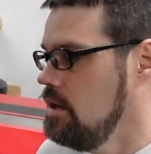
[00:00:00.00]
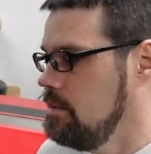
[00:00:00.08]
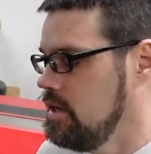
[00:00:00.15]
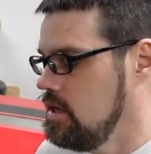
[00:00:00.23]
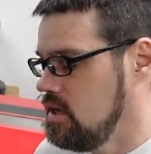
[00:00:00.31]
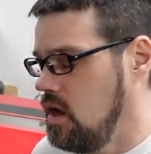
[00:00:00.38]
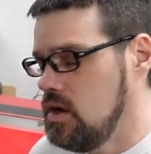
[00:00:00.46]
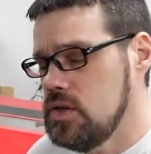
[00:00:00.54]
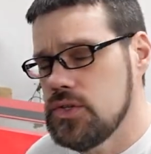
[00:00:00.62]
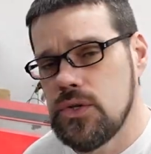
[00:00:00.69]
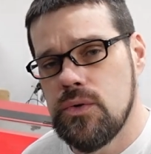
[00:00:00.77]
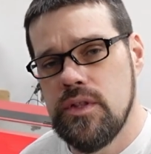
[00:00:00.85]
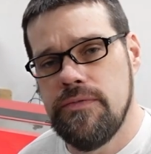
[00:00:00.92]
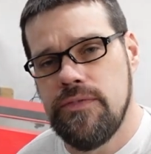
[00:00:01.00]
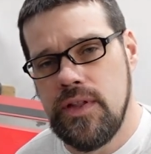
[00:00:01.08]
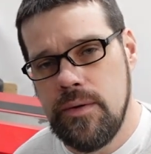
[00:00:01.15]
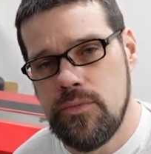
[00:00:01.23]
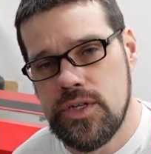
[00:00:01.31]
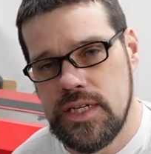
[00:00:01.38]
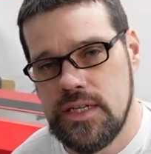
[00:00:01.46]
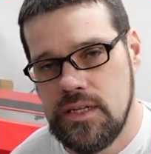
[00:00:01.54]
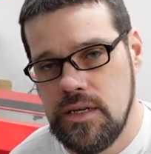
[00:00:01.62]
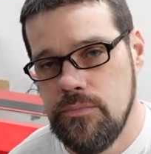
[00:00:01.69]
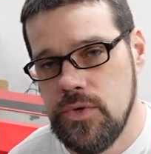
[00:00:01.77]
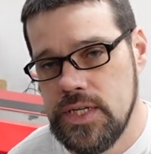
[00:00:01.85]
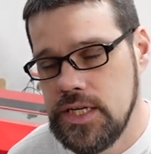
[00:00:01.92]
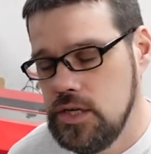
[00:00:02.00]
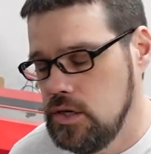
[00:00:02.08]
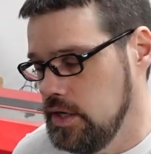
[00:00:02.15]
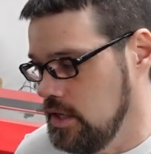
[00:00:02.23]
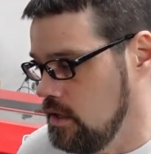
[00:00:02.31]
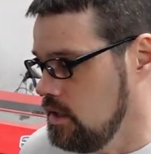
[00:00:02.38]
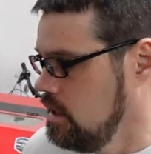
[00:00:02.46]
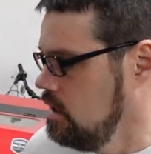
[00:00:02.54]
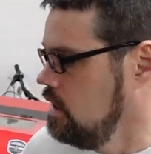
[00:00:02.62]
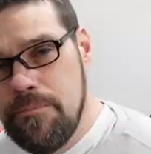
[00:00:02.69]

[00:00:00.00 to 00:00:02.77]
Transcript: but it is also the flame resistant material.